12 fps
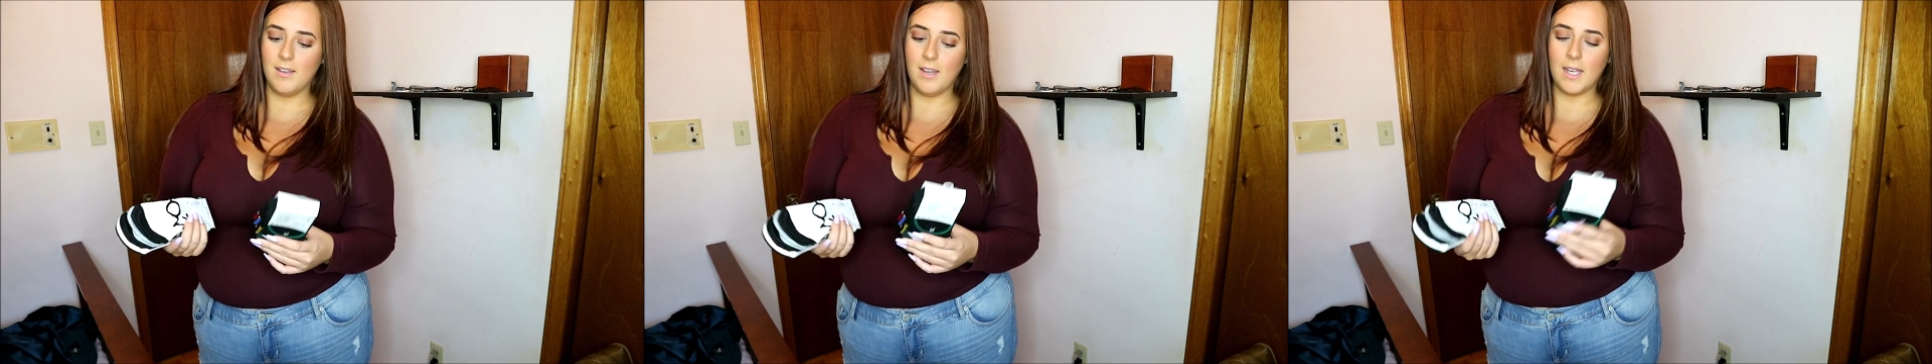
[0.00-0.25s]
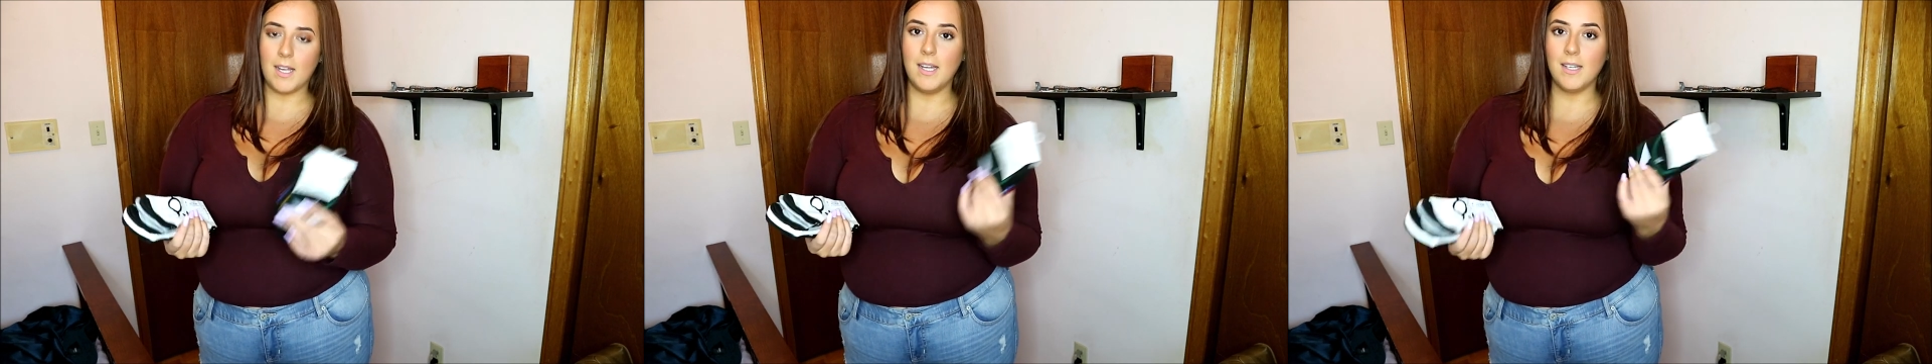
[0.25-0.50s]

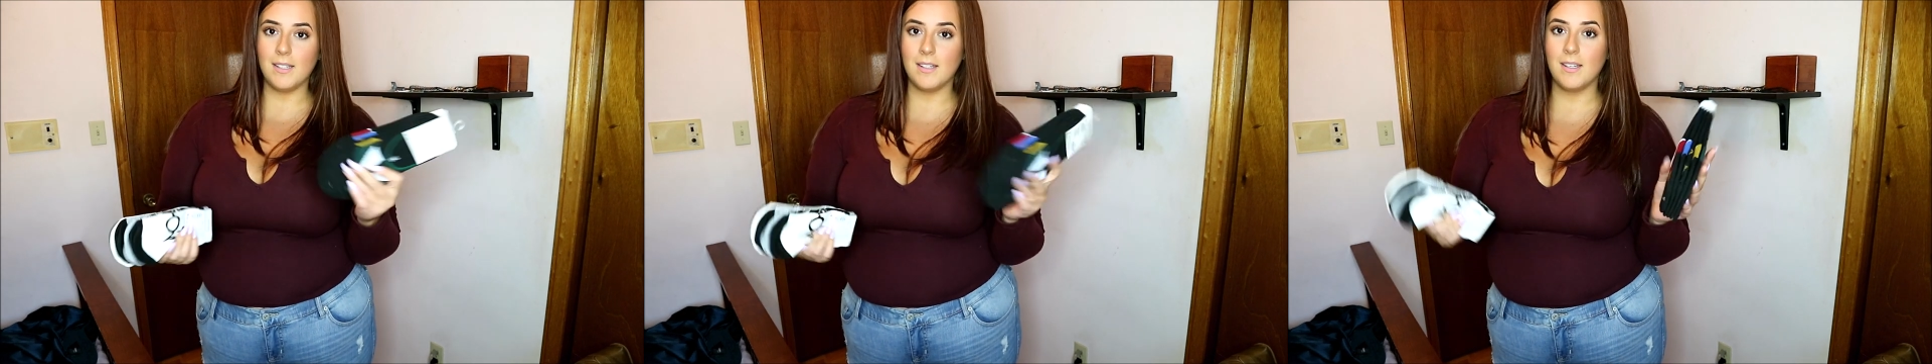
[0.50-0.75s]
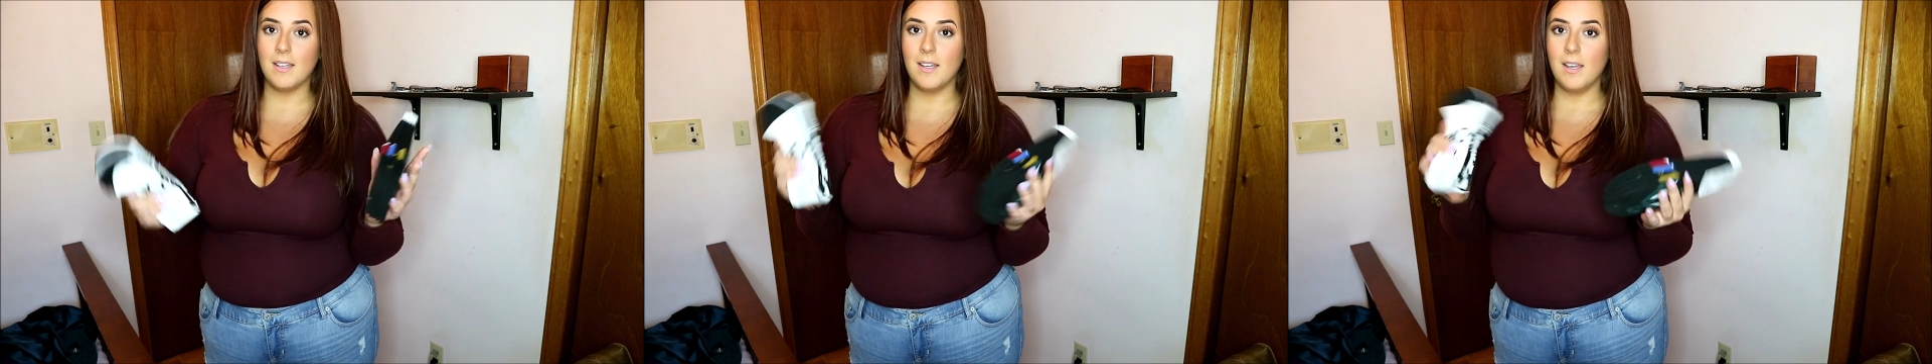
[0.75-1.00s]
I got
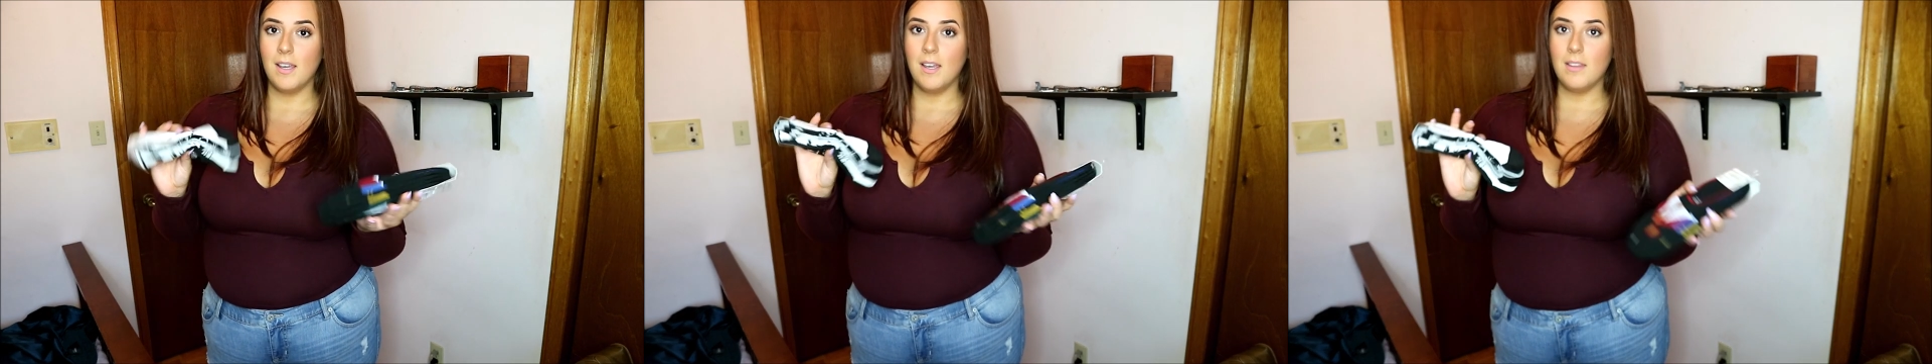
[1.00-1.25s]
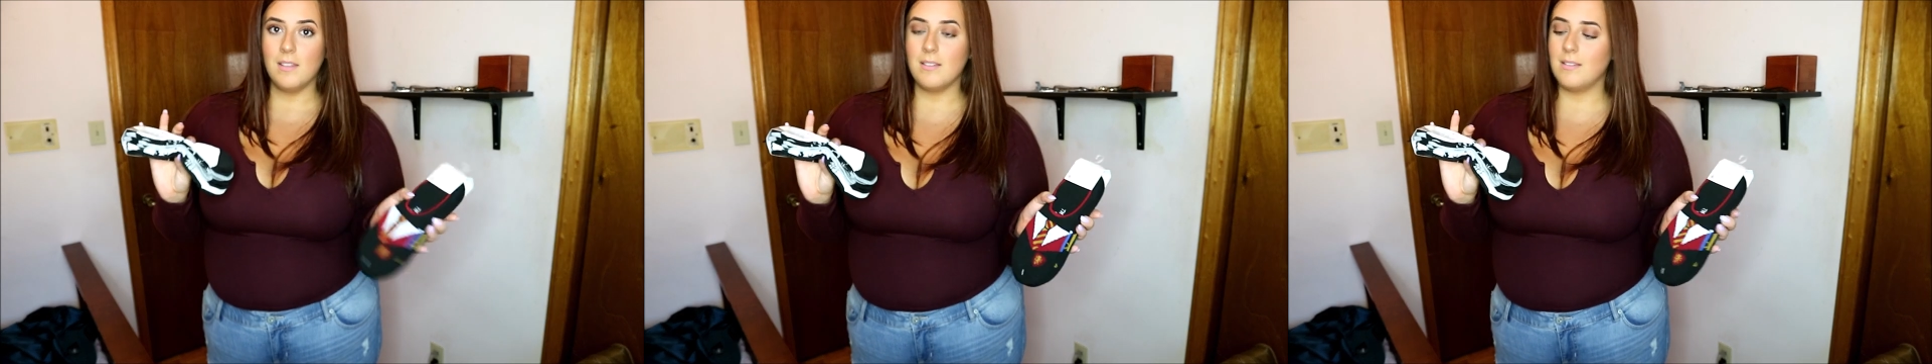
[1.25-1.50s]

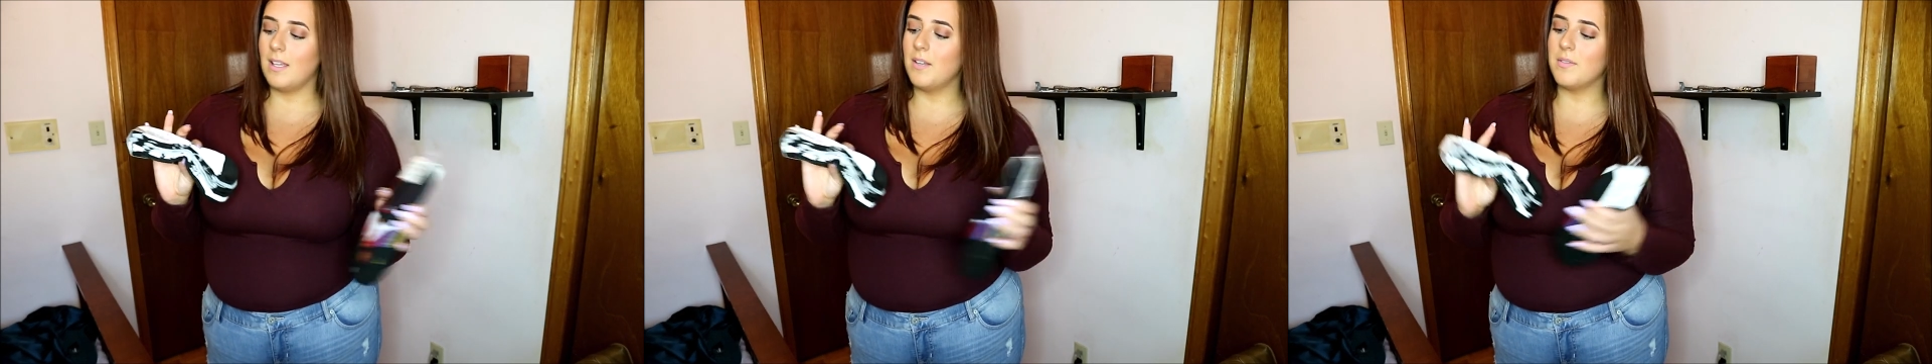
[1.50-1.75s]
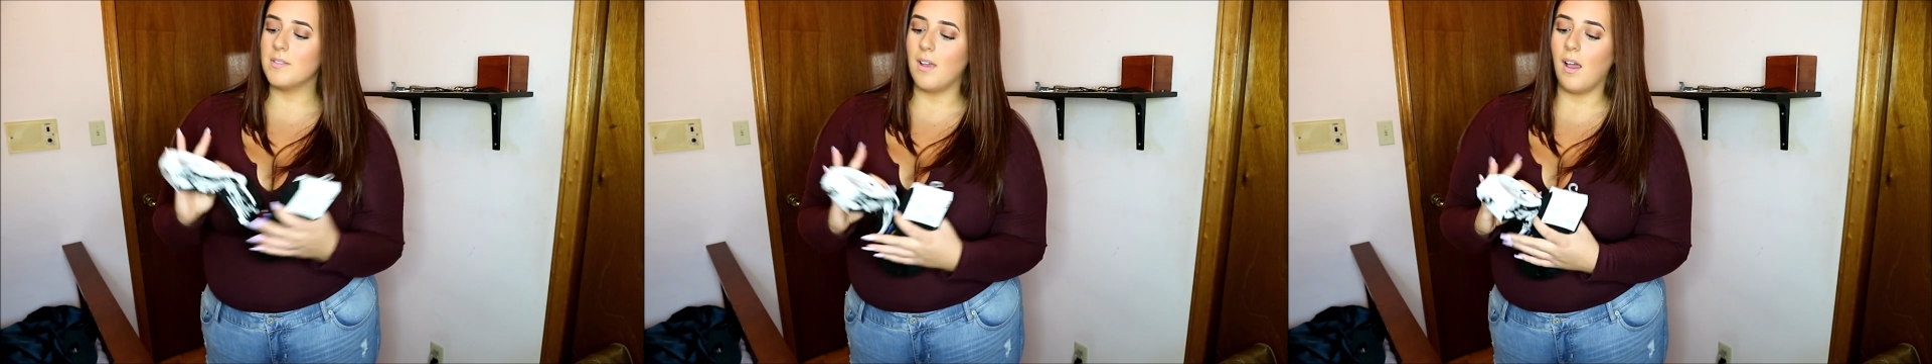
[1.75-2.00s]
these set
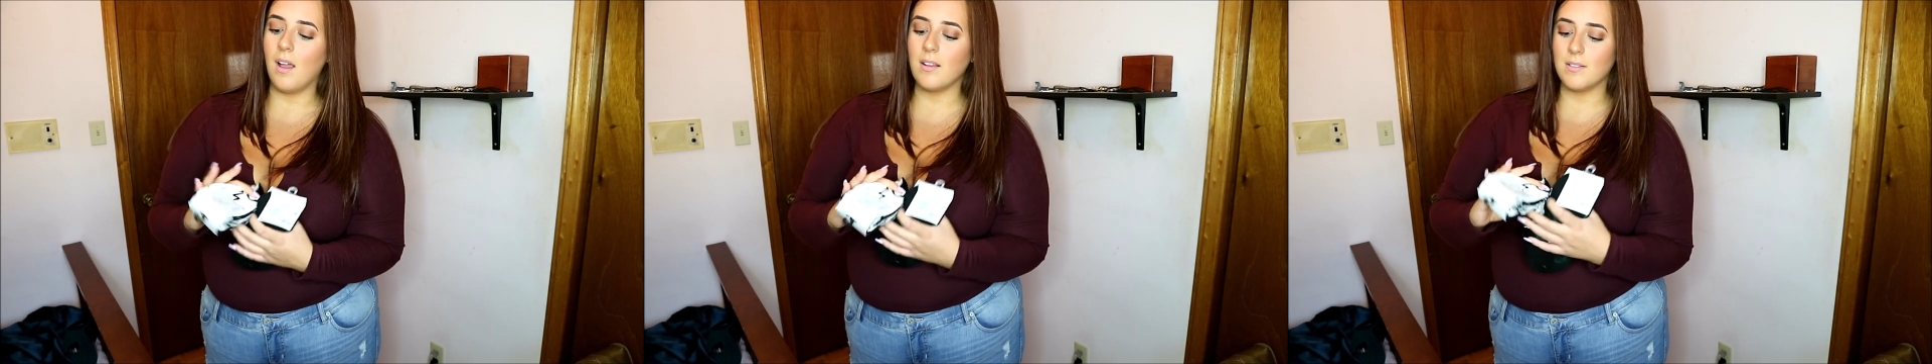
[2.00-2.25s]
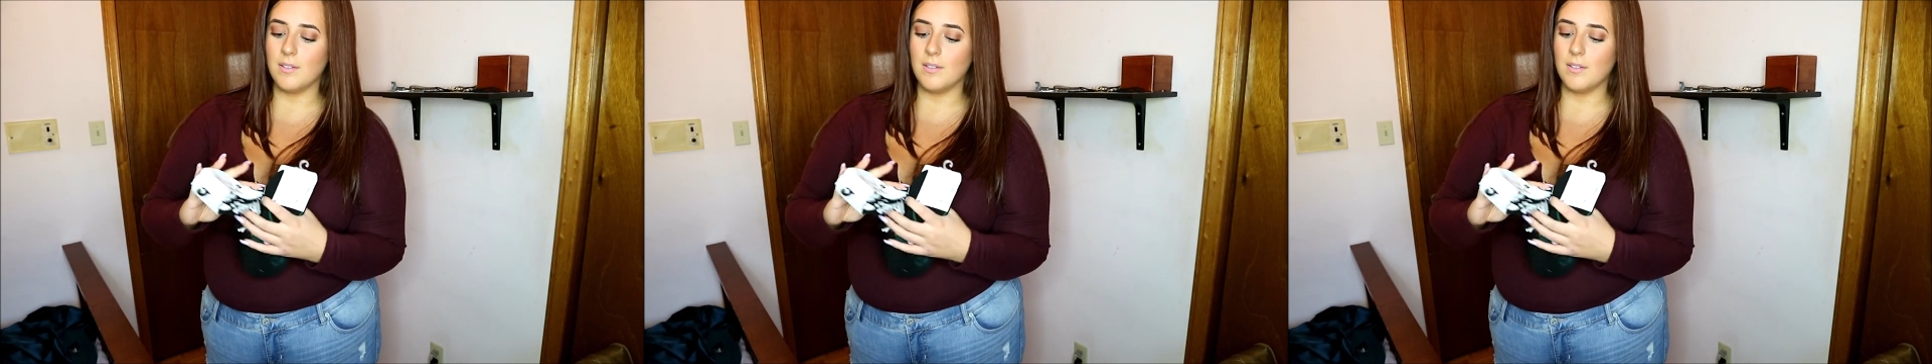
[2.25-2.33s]
of socks.